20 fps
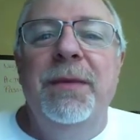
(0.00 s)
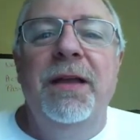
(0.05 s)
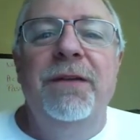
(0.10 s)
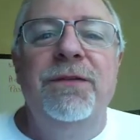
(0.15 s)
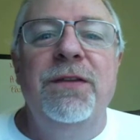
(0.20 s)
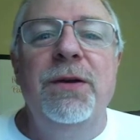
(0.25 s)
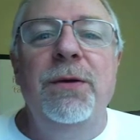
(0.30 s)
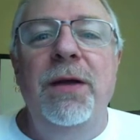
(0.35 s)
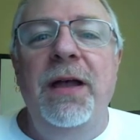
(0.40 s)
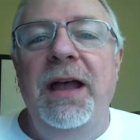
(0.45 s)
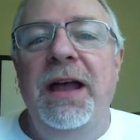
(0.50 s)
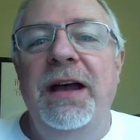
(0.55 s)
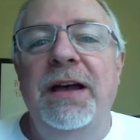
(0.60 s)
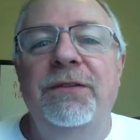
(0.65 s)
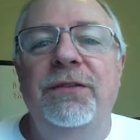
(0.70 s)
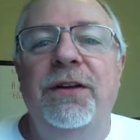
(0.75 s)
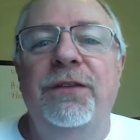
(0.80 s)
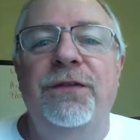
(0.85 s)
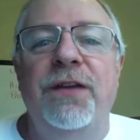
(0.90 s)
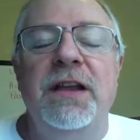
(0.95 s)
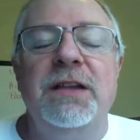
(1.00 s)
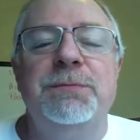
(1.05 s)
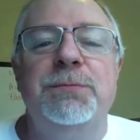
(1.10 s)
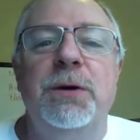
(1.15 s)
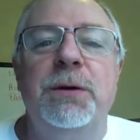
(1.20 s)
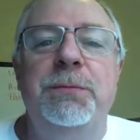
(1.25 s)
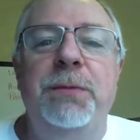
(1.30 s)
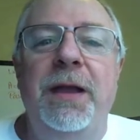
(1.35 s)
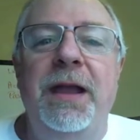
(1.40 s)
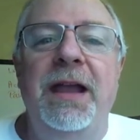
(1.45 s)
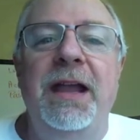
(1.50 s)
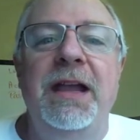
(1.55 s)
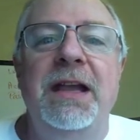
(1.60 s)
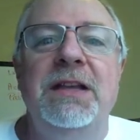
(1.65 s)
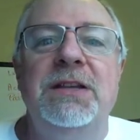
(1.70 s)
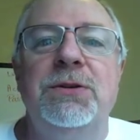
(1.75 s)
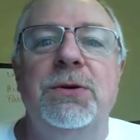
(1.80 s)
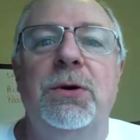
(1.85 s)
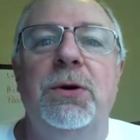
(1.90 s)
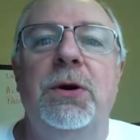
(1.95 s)
if you have a Facebook
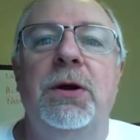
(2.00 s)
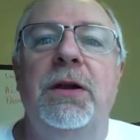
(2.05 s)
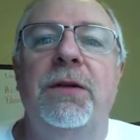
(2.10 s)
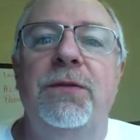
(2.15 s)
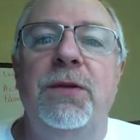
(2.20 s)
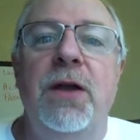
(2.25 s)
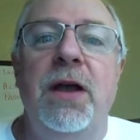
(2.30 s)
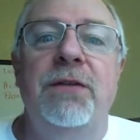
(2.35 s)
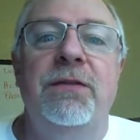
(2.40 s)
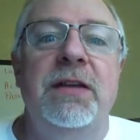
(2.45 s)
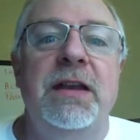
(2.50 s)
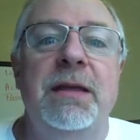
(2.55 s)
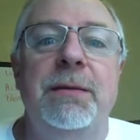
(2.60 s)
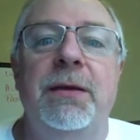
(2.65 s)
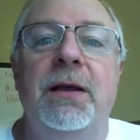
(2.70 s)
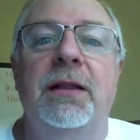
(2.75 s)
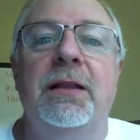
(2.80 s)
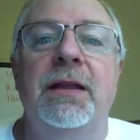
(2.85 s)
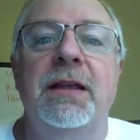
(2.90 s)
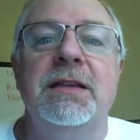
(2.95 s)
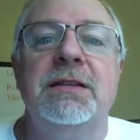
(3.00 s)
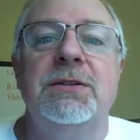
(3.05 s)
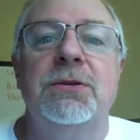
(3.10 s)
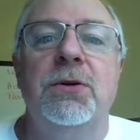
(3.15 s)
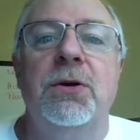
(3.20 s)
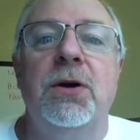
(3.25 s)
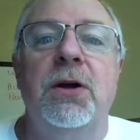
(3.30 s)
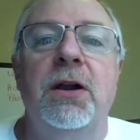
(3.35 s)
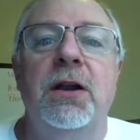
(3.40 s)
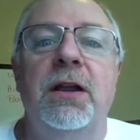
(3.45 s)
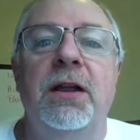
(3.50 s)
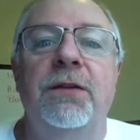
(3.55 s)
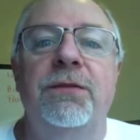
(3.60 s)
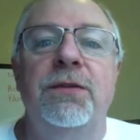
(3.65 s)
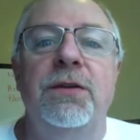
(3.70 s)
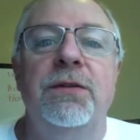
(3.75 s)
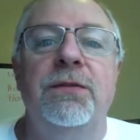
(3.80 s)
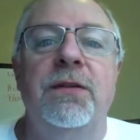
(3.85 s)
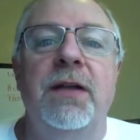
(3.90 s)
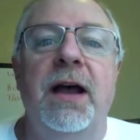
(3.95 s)
page, or if you have an email list, or
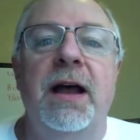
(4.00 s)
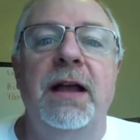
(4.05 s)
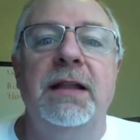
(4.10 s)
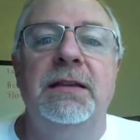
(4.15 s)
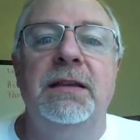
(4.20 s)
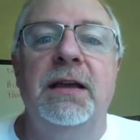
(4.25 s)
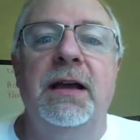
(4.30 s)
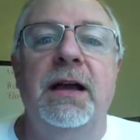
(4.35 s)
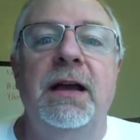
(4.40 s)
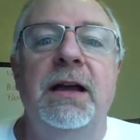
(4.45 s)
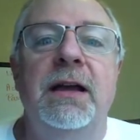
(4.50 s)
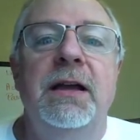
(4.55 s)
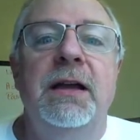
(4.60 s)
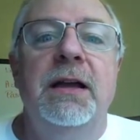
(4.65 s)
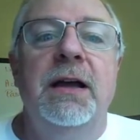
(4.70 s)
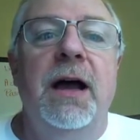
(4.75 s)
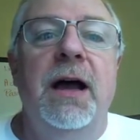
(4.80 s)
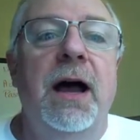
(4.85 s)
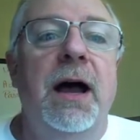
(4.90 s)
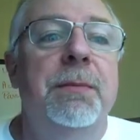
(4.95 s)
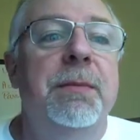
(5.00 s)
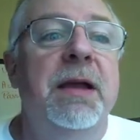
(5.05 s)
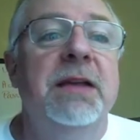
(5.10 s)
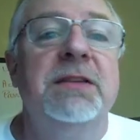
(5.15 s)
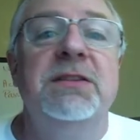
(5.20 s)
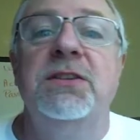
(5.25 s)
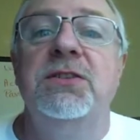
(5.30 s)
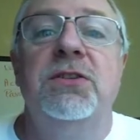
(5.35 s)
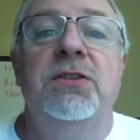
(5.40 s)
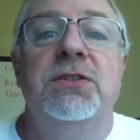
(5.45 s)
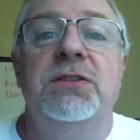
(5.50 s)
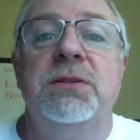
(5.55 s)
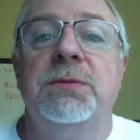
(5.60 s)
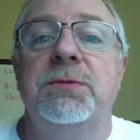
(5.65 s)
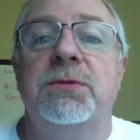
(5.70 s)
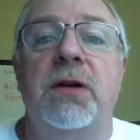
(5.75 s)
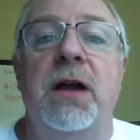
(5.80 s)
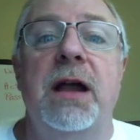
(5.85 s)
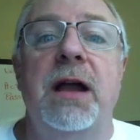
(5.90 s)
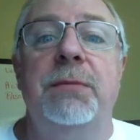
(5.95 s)
if you've got Messenger
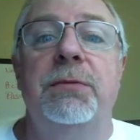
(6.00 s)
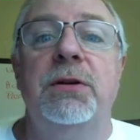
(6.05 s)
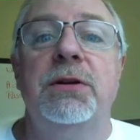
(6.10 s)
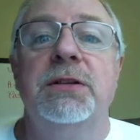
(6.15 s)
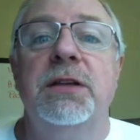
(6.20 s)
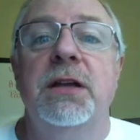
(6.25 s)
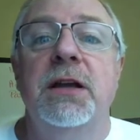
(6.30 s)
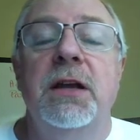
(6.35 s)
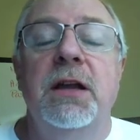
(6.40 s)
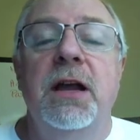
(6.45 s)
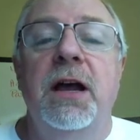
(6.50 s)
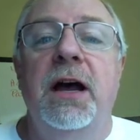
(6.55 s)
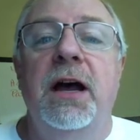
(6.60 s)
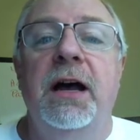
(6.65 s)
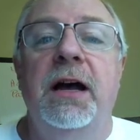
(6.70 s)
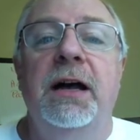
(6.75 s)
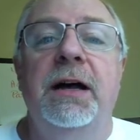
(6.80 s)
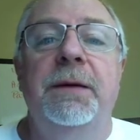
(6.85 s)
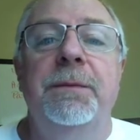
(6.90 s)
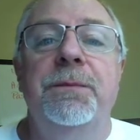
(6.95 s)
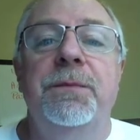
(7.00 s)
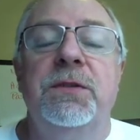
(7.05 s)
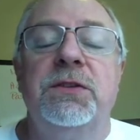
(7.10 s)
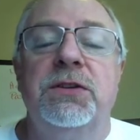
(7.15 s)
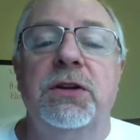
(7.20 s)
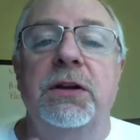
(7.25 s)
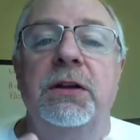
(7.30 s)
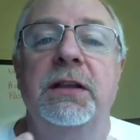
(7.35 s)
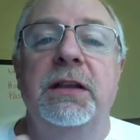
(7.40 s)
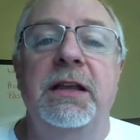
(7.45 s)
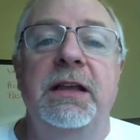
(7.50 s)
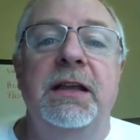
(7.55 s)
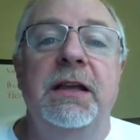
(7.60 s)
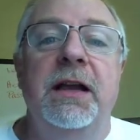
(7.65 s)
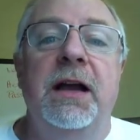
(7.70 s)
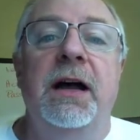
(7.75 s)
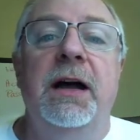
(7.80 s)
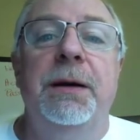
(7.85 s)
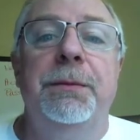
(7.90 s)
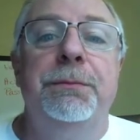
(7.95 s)
subscribers,
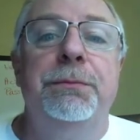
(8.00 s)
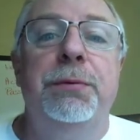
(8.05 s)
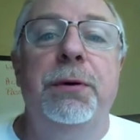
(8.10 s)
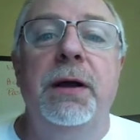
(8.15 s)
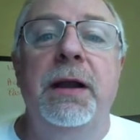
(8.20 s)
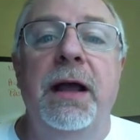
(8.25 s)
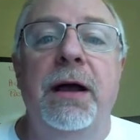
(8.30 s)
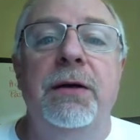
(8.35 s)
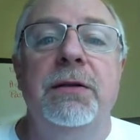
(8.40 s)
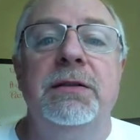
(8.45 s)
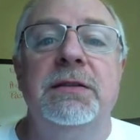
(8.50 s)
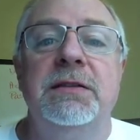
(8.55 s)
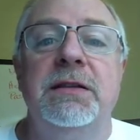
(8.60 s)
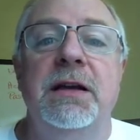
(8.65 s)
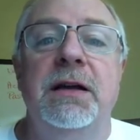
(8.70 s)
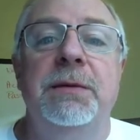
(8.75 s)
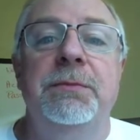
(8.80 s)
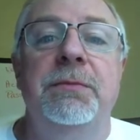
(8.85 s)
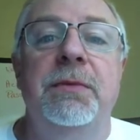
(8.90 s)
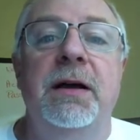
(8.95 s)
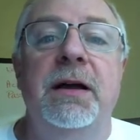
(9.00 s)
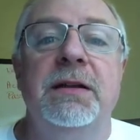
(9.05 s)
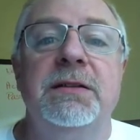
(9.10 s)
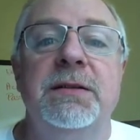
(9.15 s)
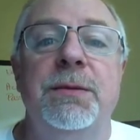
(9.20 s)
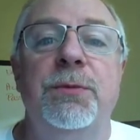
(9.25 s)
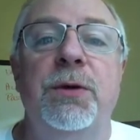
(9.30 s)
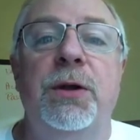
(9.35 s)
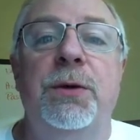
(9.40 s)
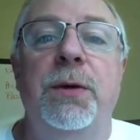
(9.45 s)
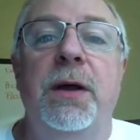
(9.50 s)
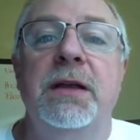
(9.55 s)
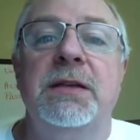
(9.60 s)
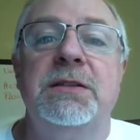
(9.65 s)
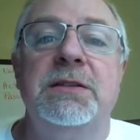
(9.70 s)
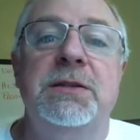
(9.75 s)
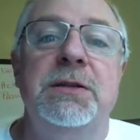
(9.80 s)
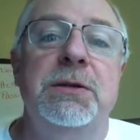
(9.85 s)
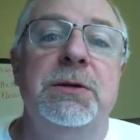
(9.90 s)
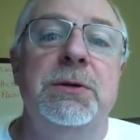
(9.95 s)
certainly put out some
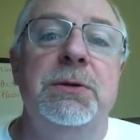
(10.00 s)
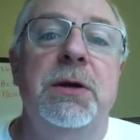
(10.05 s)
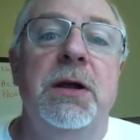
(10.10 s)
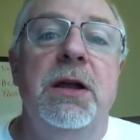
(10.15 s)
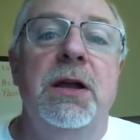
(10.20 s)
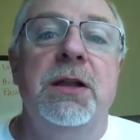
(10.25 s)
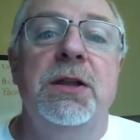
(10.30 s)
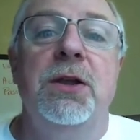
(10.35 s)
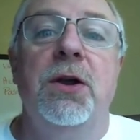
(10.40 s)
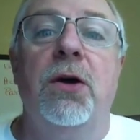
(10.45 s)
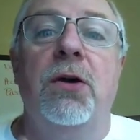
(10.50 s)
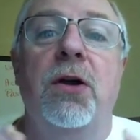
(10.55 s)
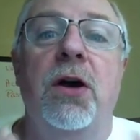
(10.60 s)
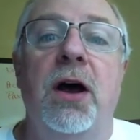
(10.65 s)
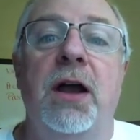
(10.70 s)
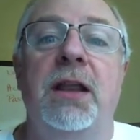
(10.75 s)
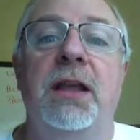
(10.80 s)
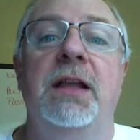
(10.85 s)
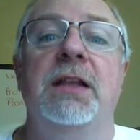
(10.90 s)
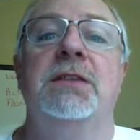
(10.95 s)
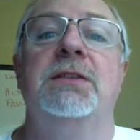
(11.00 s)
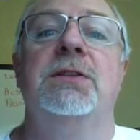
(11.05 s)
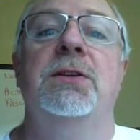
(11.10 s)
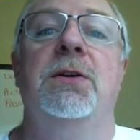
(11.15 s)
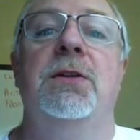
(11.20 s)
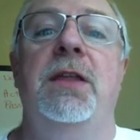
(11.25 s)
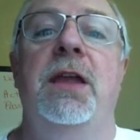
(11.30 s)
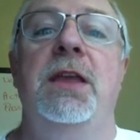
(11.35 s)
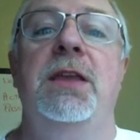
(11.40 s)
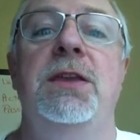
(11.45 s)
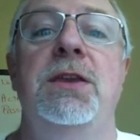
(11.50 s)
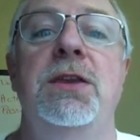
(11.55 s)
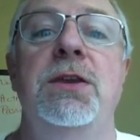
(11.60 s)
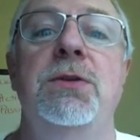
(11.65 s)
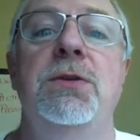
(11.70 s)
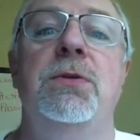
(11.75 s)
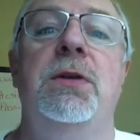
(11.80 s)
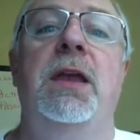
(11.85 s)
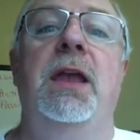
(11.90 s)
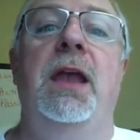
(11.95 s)
requests to your audience so that
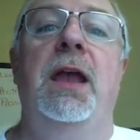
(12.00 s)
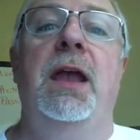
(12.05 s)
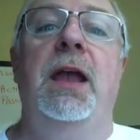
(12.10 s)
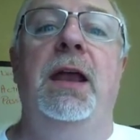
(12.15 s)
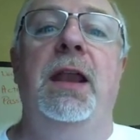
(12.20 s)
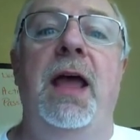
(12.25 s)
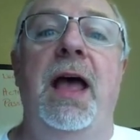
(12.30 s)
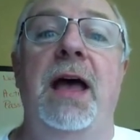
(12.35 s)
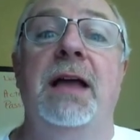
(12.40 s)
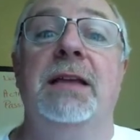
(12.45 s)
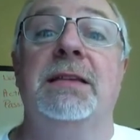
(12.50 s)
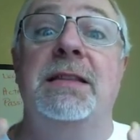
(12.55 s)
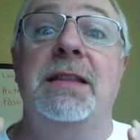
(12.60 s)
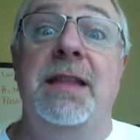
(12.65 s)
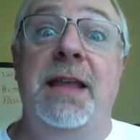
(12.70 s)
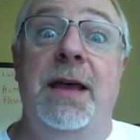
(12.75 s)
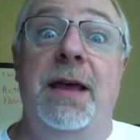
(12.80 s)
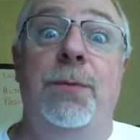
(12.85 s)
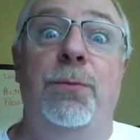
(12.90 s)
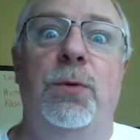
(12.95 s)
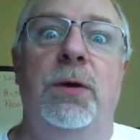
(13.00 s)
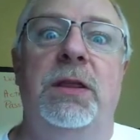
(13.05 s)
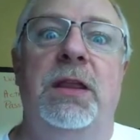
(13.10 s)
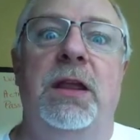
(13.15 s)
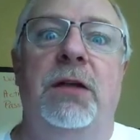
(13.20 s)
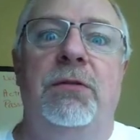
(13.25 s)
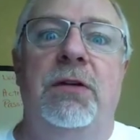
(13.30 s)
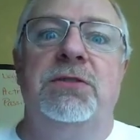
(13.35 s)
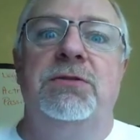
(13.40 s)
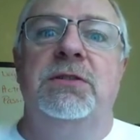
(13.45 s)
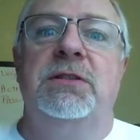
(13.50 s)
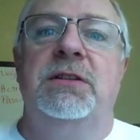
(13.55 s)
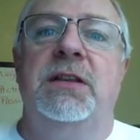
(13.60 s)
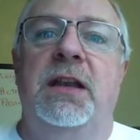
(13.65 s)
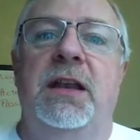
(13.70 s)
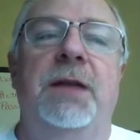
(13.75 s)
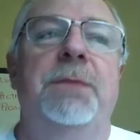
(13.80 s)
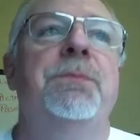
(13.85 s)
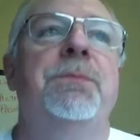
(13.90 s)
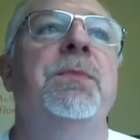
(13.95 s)
you can ask them what they're
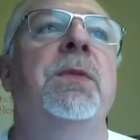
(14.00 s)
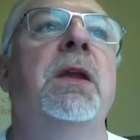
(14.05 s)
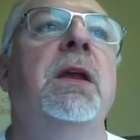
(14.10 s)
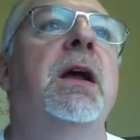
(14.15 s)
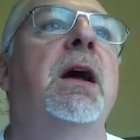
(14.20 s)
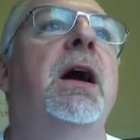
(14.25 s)
interested in.